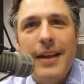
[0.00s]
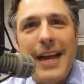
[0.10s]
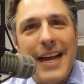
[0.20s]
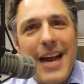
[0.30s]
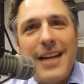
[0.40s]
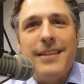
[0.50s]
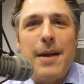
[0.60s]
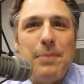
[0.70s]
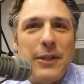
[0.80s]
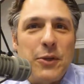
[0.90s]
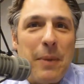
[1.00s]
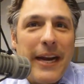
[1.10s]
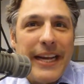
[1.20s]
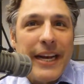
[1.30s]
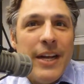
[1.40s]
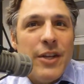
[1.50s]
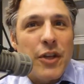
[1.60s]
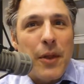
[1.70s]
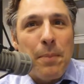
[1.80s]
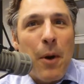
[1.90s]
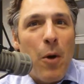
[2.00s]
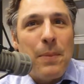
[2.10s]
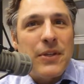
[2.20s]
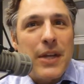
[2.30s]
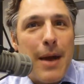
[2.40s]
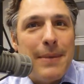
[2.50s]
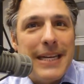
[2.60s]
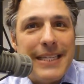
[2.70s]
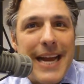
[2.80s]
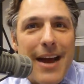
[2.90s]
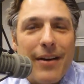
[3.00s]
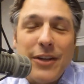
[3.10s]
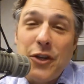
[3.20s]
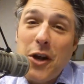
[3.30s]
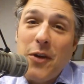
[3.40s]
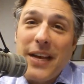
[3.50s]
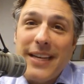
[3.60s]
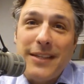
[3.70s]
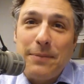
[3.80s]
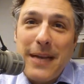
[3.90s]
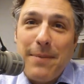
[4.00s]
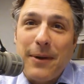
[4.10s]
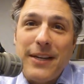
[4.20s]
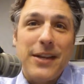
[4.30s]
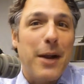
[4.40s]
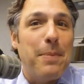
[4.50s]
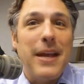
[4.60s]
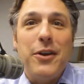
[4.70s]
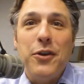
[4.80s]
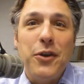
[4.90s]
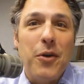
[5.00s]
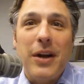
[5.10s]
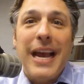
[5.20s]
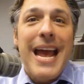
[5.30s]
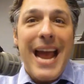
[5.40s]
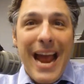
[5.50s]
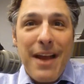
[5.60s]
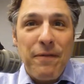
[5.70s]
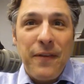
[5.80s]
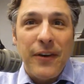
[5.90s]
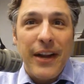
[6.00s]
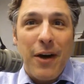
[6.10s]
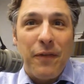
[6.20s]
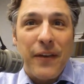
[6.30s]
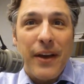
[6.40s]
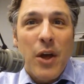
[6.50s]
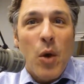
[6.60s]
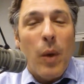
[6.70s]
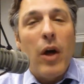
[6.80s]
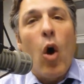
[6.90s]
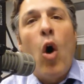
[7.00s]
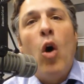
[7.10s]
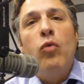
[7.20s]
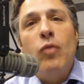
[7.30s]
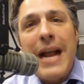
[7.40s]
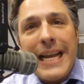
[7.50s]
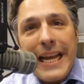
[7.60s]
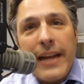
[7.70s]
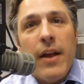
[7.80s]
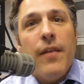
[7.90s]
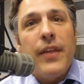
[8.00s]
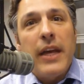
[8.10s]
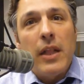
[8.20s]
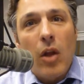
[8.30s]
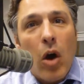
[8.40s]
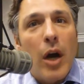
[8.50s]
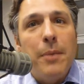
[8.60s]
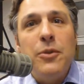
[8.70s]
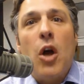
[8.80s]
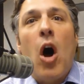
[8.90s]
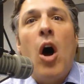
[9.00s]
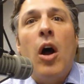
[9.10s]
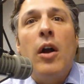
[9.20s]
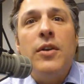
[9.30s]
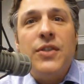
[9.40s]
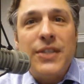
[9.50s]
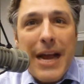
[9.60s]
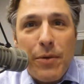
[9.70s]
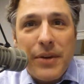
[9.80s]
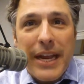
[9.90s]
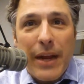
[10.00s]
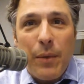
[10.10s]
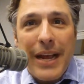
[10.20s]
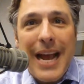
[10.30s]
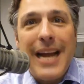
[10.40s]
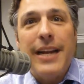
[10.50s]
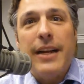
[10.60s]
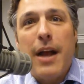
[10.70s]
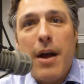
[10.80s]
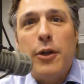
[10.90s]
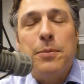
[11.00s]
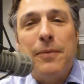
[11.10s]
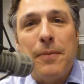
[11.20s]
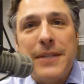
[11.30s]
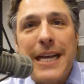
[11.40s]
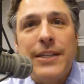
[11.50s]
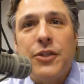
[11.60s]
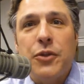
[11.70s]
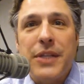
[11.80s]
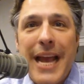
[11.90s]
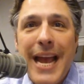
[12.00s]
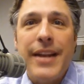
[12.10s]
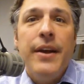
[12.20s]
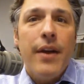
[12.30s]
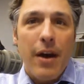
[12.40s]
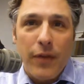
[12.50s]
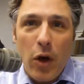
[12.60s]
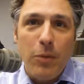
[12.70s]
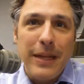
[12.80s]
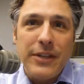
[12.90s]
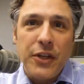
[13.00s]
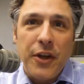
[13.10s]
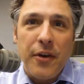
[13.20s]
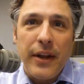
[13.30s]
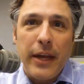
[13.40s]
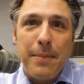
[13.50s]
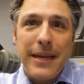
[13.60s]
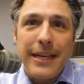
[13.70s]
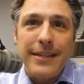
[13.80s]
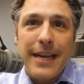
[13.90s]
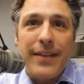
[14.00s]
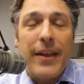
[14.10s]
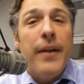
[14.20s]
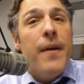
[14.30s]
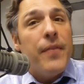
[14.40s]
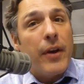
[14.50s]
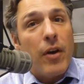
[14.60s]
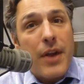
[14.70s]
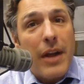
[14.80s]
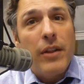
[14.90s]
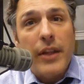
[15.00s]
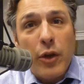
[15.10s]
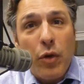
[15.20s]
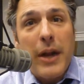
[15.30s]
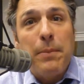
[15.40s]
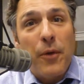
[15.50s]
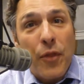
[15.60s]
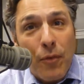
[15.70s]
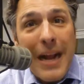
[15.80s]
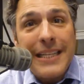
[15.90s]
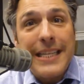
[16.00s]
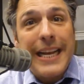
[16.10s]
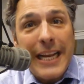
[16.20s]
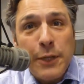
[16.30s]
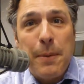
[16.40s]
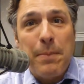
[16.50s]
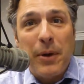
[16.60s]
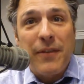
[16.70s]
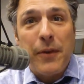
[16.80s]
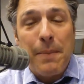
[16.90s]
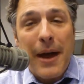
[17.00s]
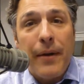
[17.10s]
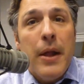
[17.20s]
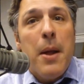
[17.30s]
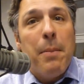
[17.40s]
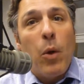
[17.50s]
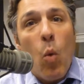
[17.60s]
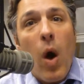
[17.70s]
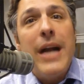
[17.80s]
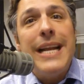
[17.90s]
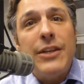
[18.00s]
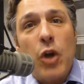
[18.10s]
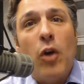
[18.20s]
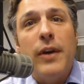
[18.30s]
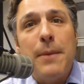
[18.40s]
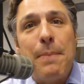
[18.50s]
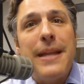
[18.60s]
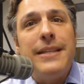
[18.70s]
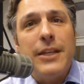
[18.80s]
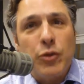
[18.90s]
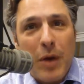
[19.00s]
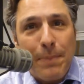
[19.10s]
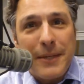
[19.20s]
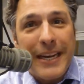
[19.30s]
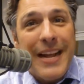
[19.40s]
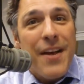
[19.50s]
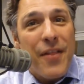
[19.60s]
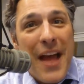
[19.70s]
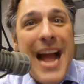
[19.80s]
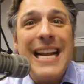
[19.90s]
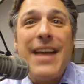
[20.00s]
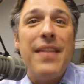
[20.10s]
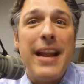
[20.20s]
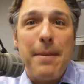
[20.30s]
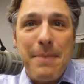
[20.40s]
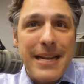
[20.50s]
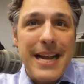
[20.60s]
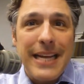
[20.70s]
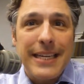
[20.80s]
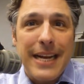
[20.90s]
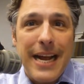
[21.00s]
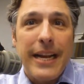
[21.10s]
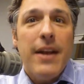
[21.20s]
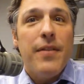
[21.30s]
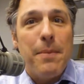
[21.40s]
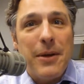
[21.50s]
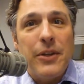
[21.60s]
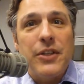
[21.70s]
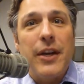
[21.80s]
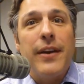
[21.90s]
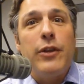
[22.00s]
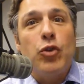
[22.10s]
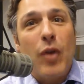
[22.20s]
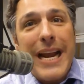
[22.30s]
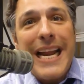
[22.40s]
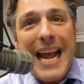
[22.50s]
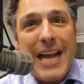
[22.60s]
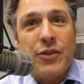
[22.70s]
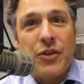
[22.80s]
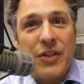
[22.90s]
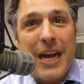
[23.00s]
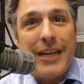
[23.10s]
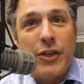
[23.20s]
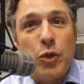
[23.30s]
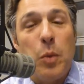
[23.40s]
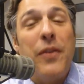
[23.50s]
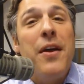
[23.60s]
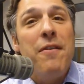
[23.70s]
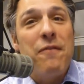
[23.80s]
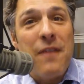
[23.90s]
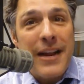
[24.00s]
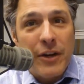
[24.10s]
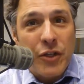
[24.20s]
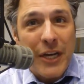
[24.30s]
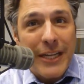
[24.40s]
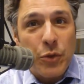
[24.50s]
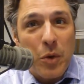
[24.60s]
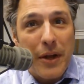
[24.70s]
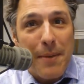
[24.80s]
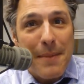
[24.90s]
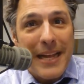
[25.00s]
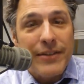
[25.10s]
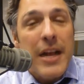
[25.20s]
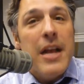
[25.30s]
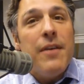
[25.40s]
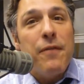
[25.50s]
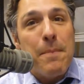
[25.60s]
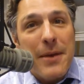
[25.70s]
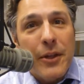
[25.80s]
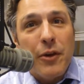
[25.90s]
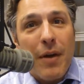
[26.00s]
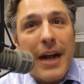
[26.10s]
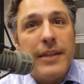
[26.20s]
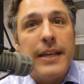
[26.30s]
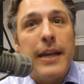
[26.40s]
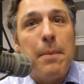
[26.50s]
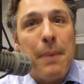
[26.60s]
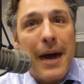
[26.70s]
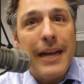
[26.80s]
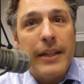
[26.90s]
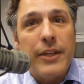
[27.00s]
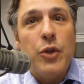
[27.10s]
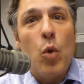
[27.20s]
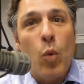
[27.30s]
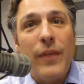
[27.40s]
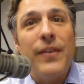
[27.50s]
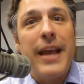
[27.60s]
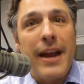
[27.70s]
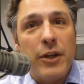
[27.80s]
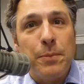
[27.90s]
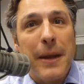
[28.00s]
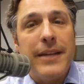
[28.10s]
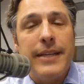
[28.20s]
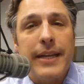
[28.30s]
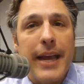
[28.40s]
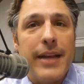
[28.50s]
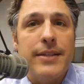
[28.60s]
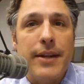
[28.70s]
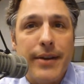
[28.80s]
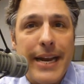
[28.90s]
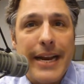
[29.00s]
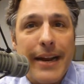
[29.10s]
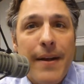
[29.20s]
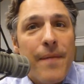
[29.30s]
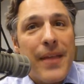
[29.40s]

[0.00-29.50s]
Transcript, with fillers: Hey guys, I'm Bill Spadea. So the Pope is coming to town. As you know, the end of September, he's going to be in New York and Philadelphia. Well, already the alarms are sounding. We had a congressman from Texas who's the head of the Homeland Security Committee say that there are not only credible threats that he's been briefed about, but one has already been disrupted. That, and then at midnight tonight, the military training exercises with fighter jets will commence, familiarizing pilots with the airspace in case they're needed.